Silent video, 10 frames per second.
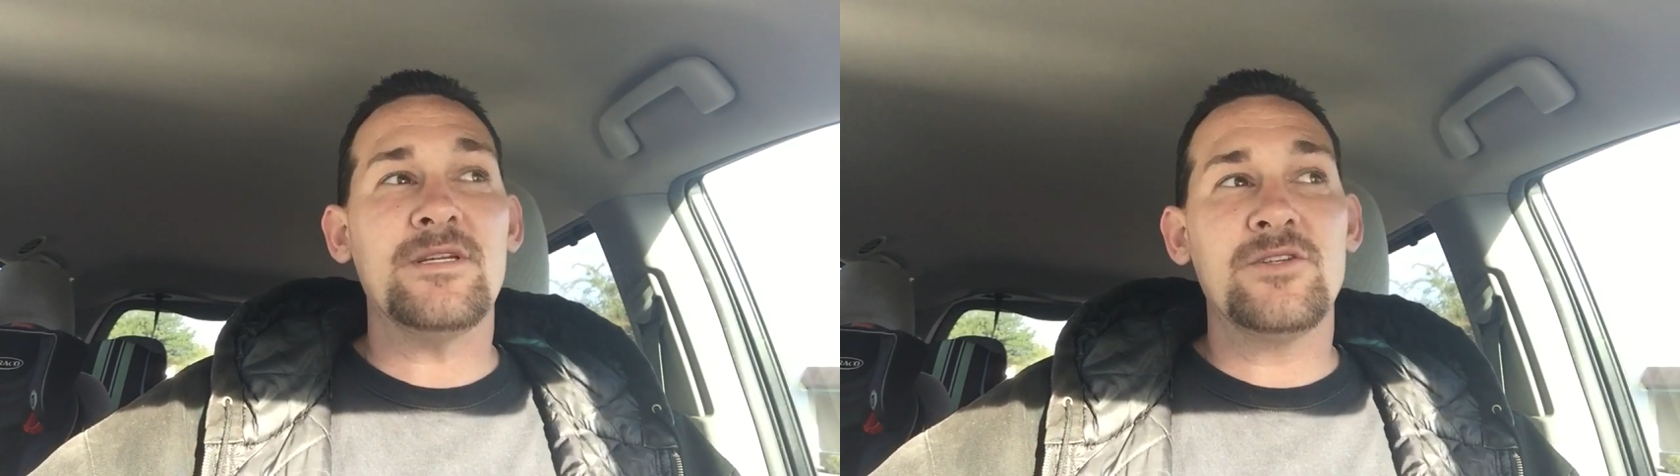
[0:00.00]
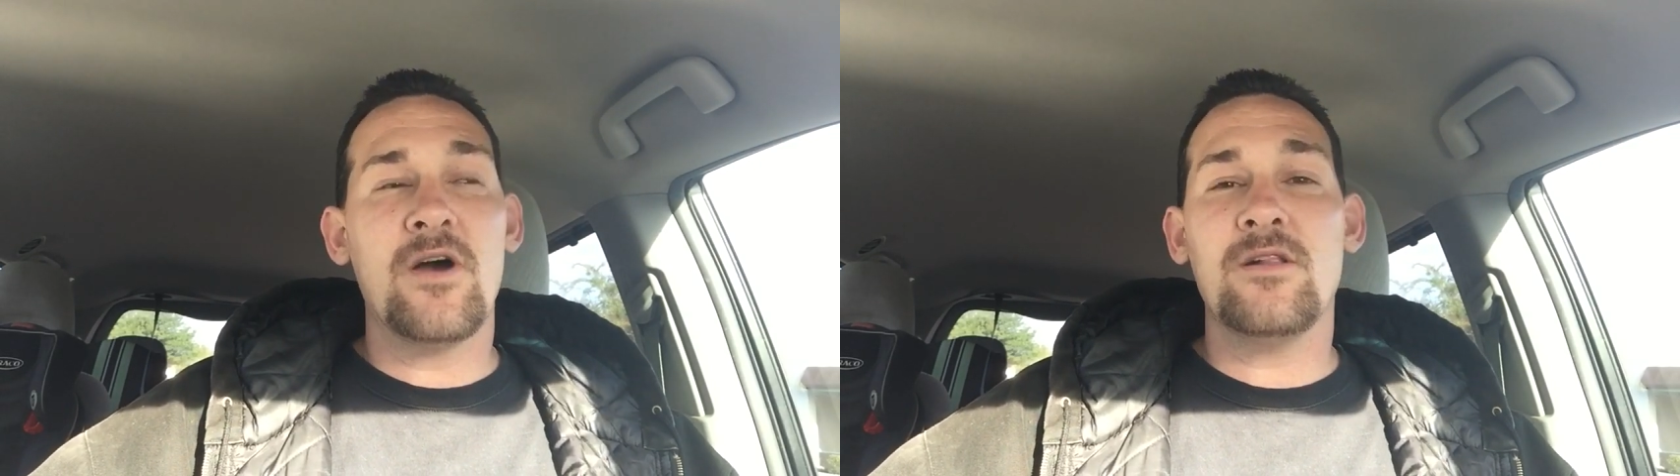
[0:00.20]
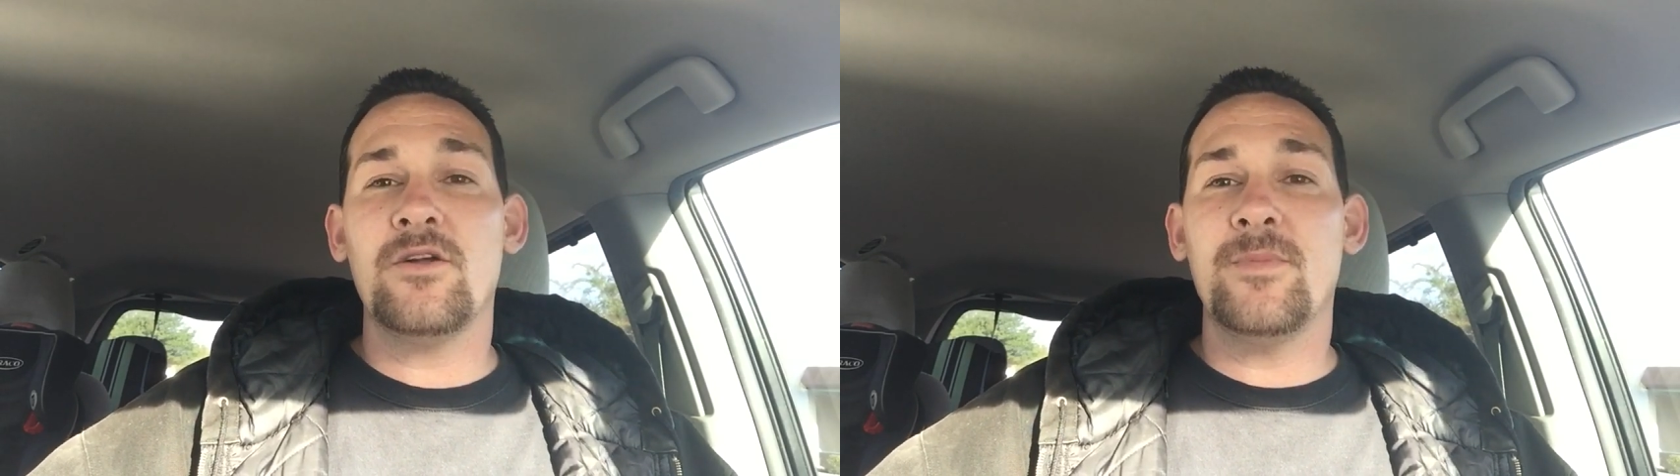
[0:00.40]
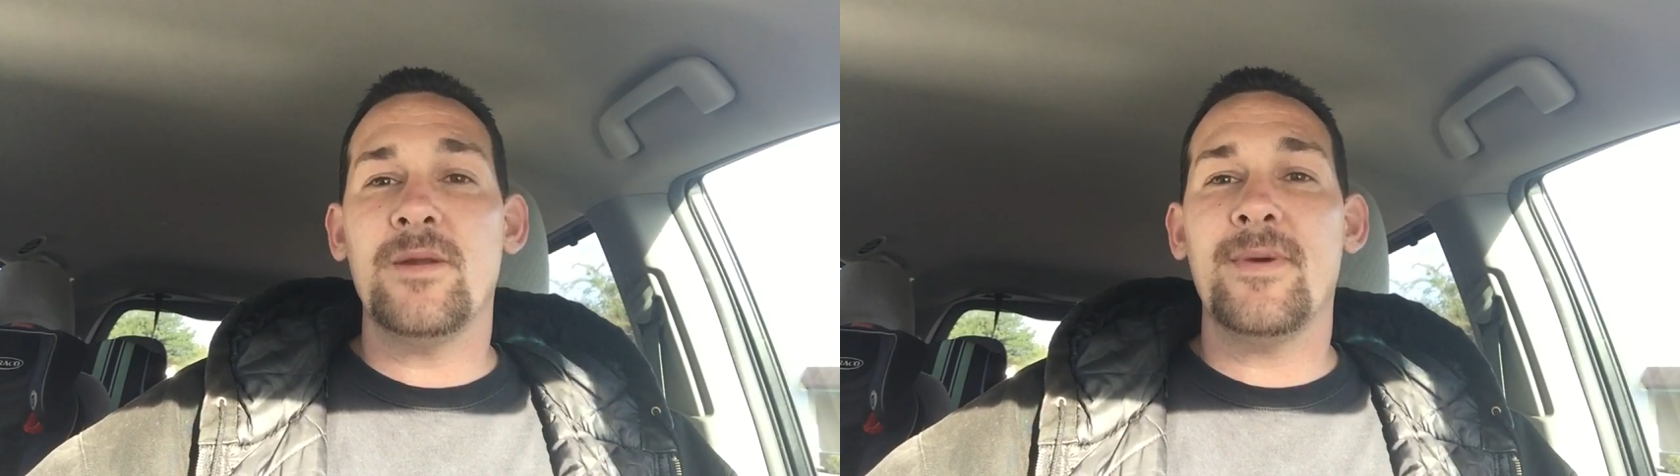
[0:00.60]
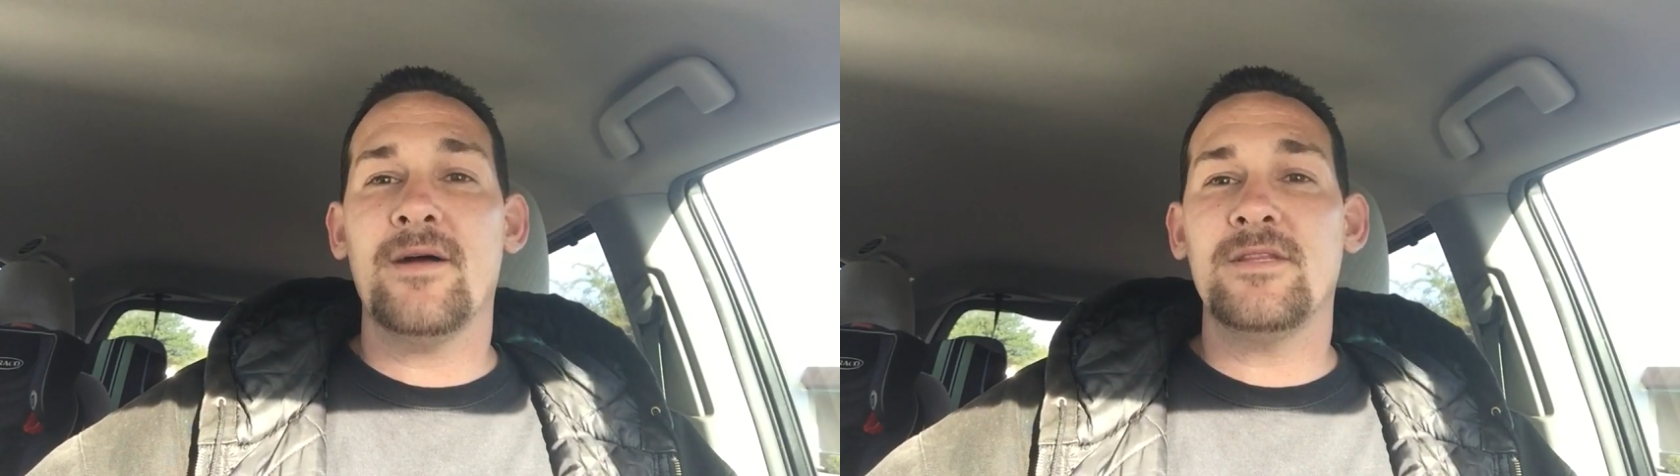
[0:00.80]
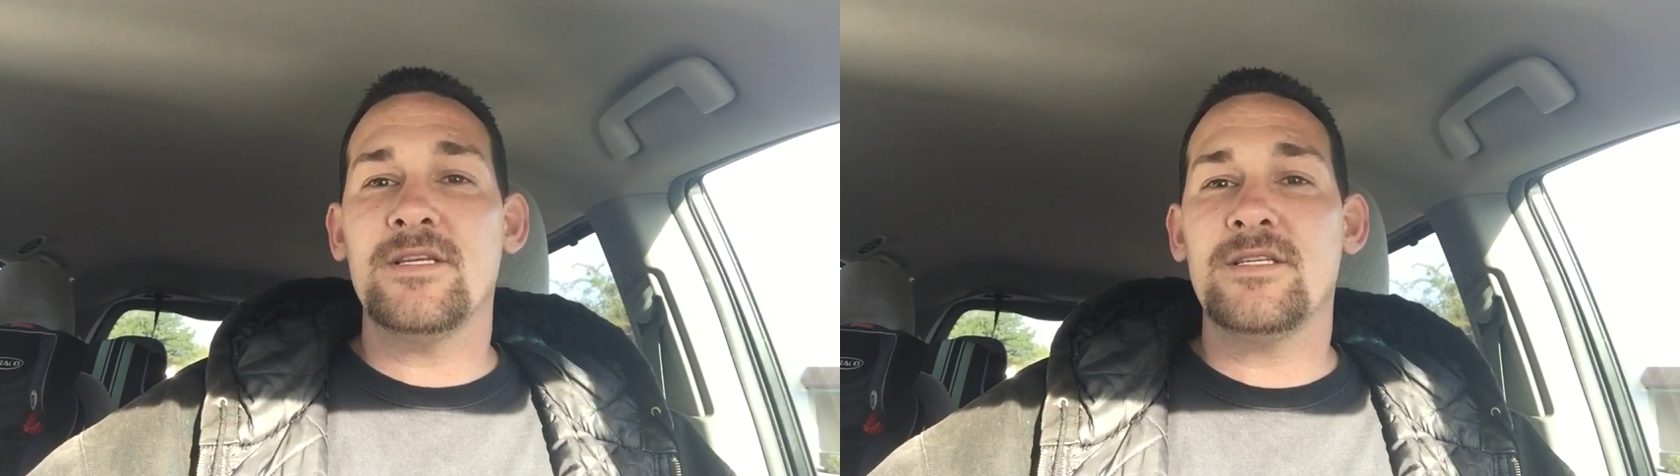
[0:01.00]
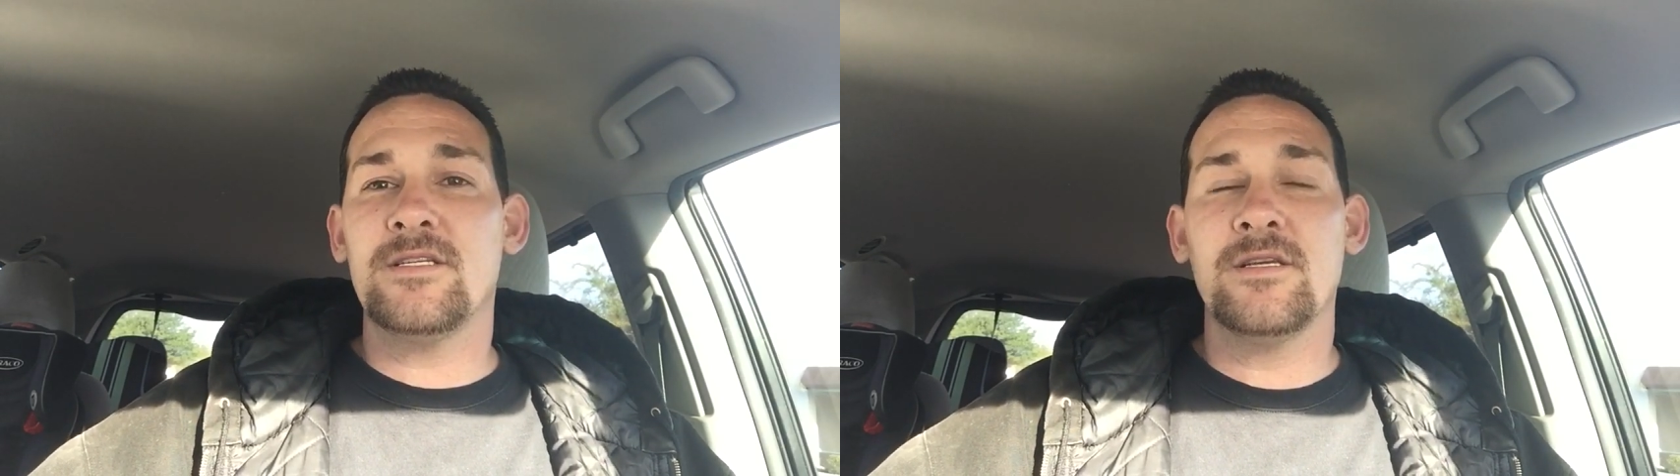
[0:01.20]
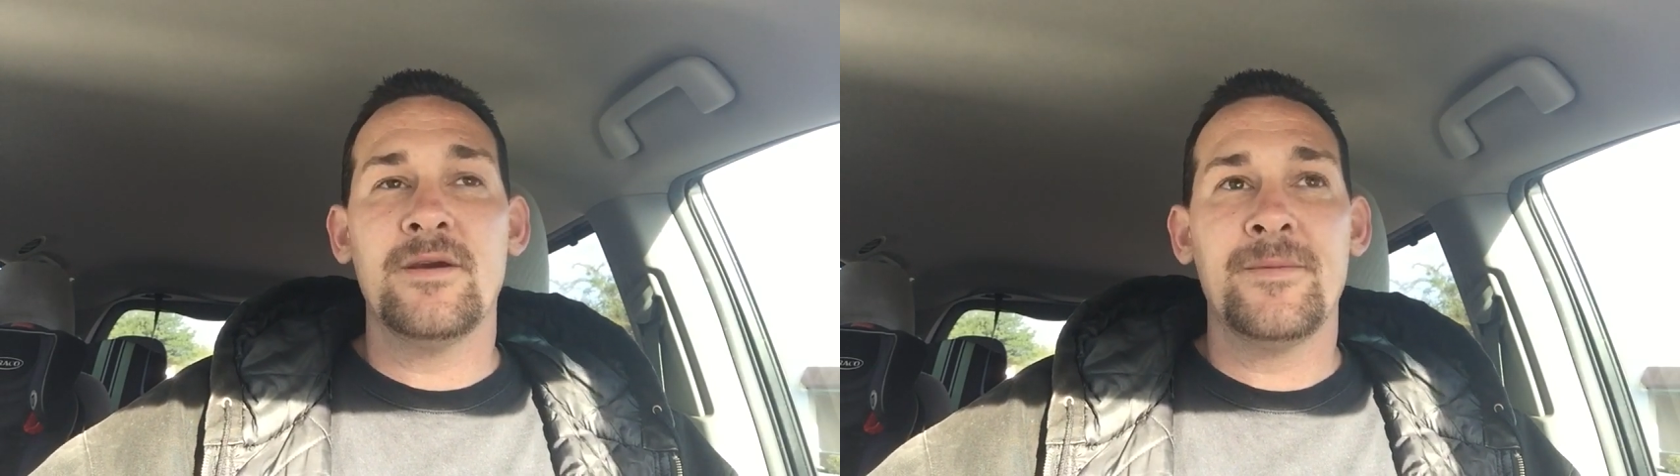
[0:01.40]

gonna talk a little bit about this